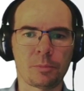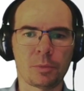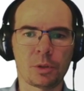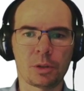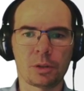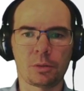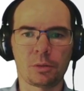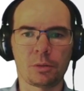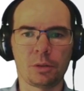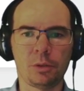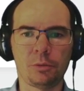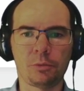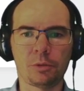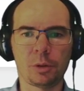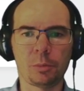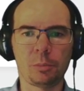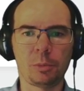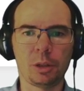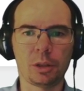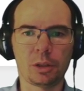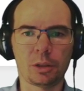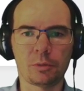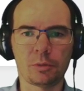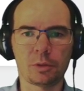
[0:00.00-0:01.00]
So if I
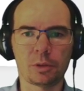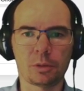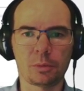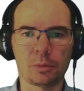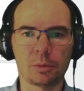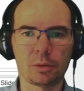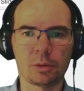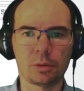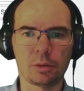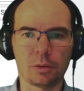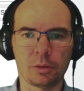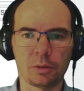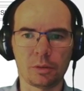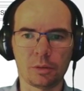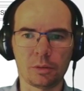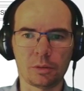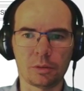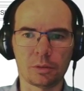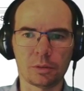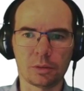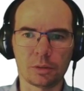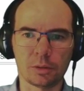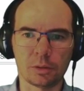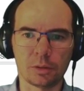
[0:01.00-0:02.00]
make
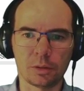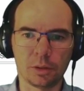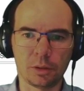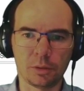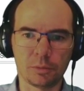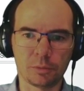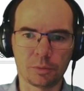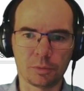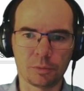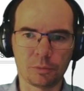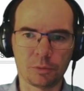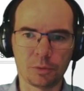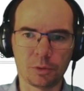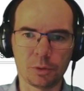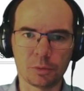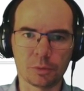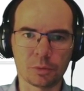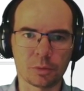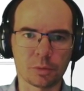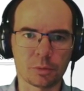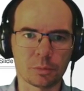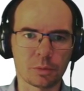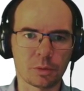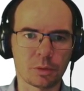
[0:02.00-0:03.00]
even
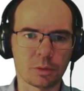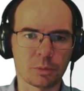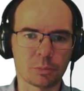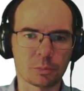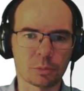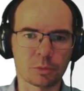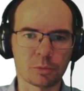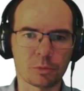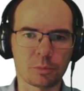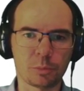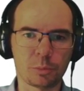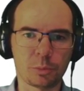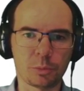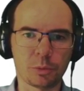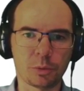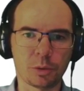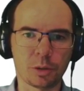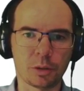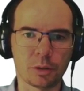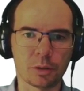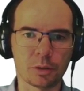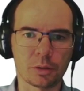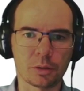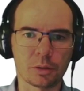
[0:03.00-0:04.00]
fewer number of
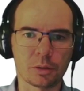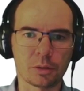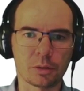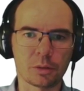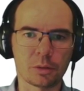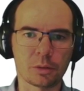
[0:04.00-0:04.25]
points,